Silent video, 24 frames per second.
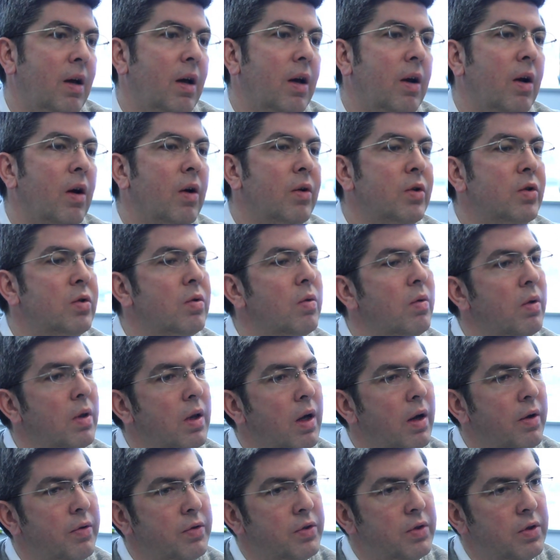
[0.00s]
It also
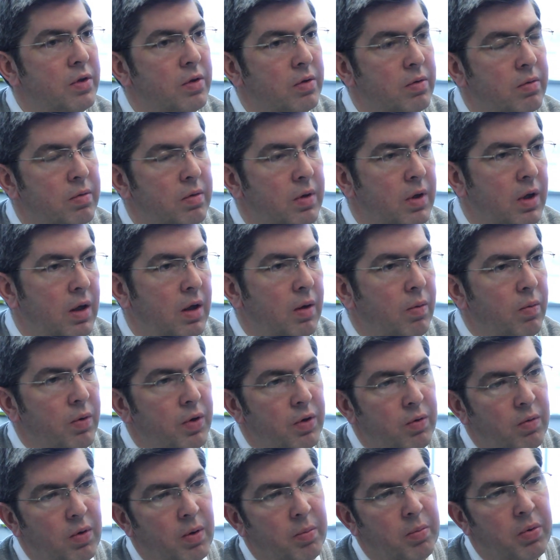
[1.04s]
allows you
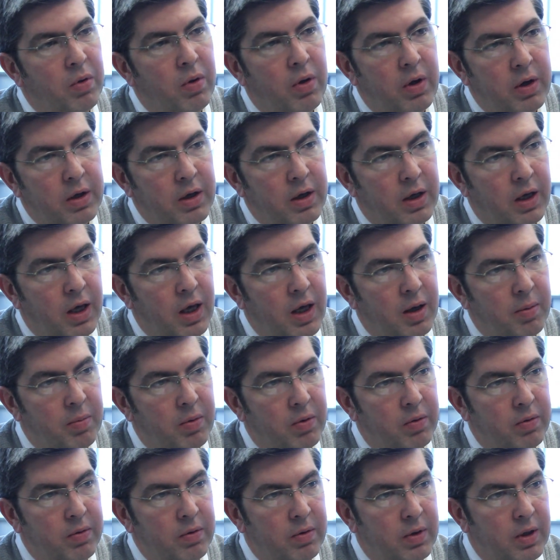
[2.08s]
when you unplug a
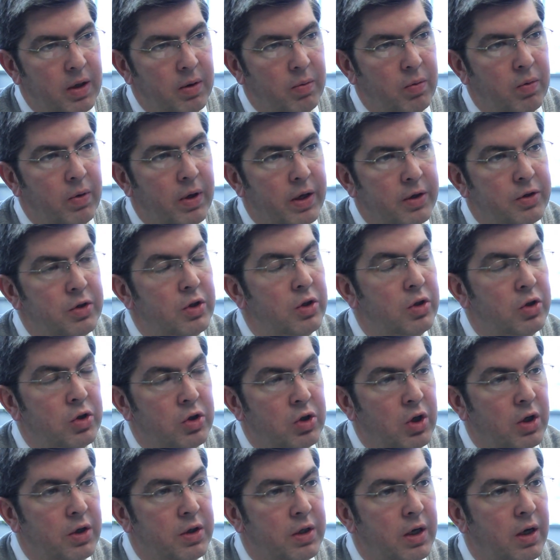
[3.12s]
cable, it will actually
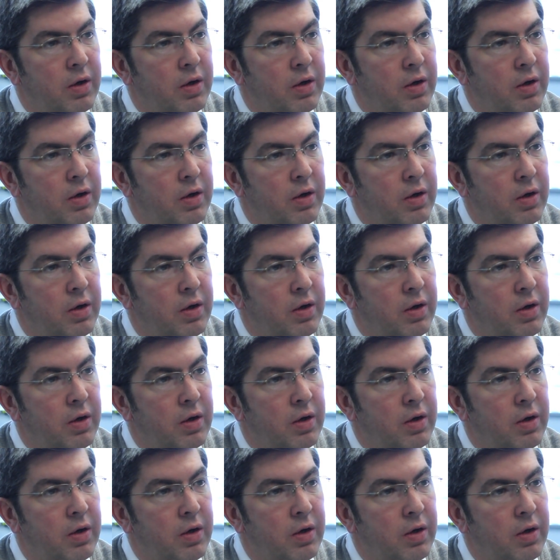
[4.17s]
shut